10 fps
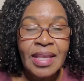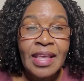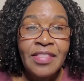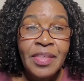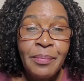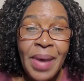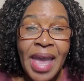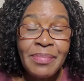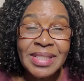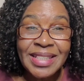The
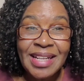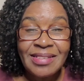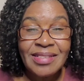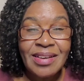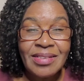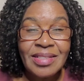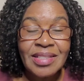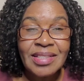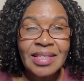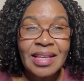Bible tells
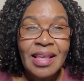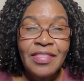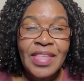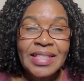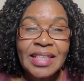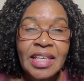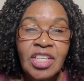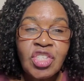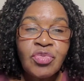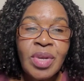us that
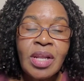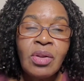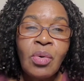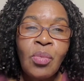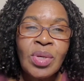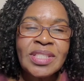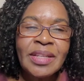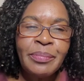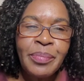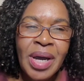Israel was in
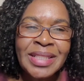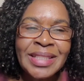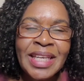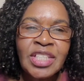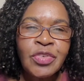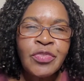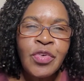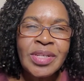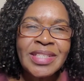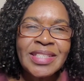bondage for
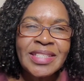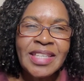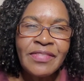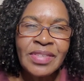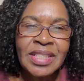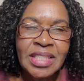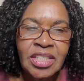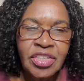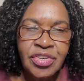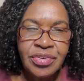70
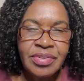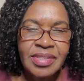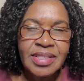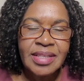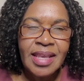years,